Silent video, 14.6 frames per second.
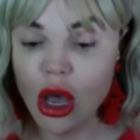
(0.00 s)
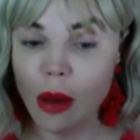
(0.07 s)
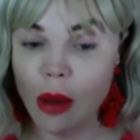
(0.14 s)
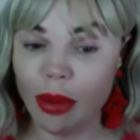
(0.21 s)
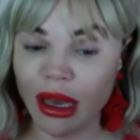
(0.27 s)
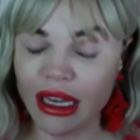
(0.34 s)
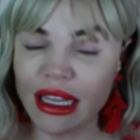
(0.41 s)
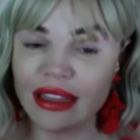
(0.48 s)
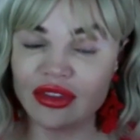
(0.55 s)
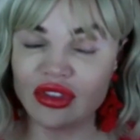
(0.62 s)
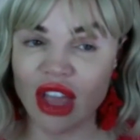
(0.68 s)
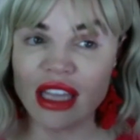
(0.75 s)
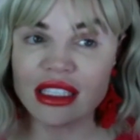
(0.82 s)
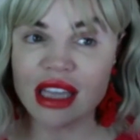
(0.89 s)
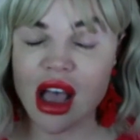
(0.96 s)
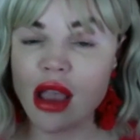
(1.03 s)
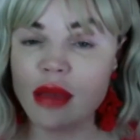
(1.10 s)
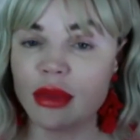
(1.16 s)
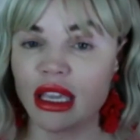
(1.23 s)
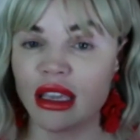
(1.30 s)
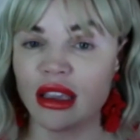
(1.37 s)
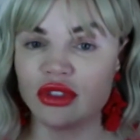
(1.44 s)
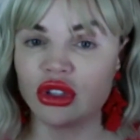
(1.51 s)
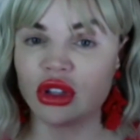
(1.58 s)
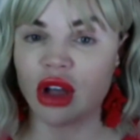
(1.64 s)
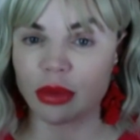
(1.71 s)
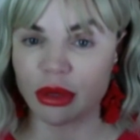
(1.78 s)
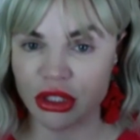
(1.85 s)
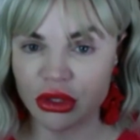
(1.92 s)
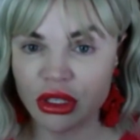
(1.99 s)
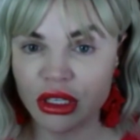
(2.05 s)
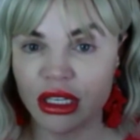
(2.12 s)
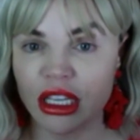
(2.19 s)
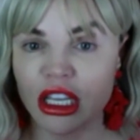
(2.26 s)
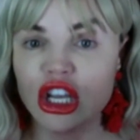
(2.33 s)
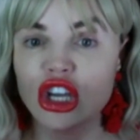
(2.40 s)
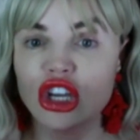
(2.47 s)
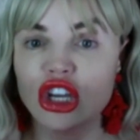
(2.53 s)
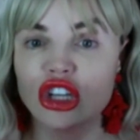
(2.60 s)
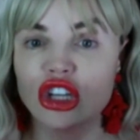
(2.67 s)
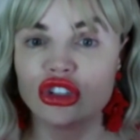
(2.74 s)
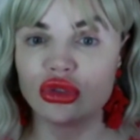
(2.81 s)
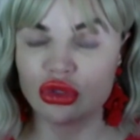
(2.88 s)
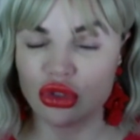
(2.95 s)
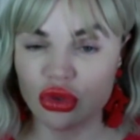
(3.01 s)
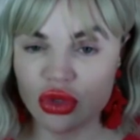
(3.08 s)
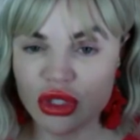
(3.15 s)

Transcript: but in that time, it gives you the opportunity to do